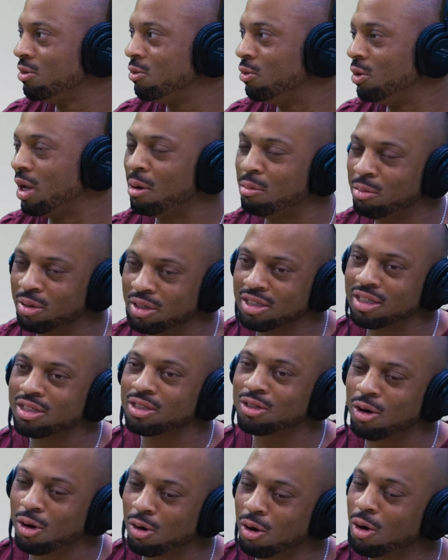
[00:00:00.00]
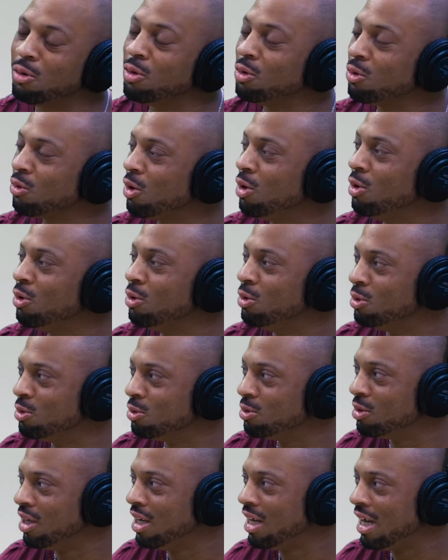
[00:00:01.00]
When I put this car on the
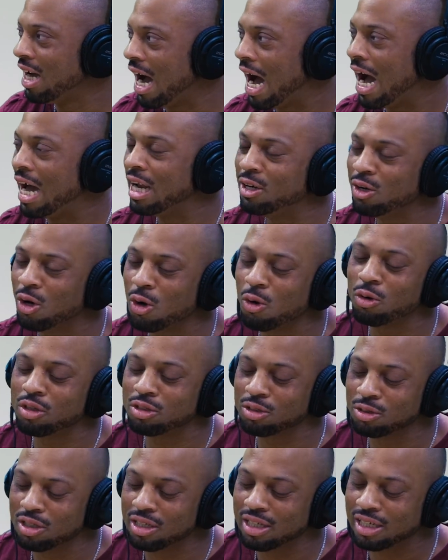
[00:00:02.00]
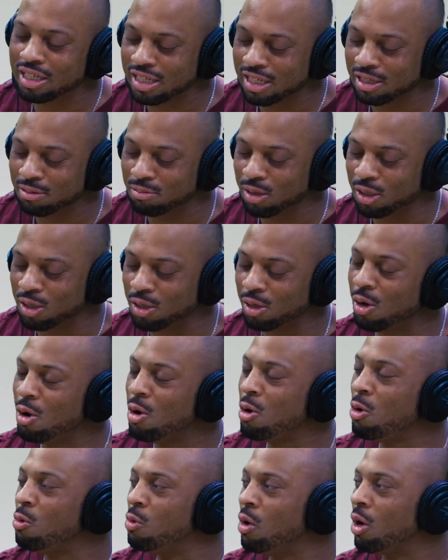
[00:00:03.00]
road, I know it's going to get me
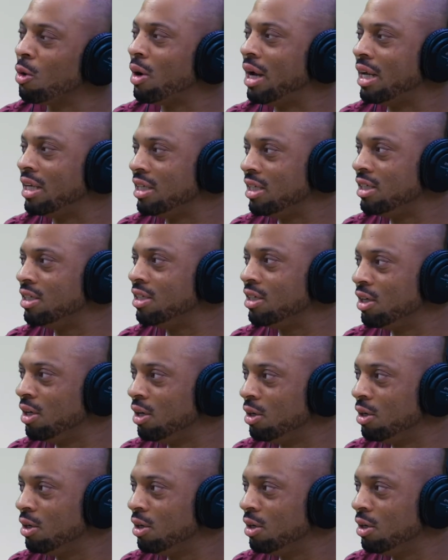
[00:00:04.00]
where I need to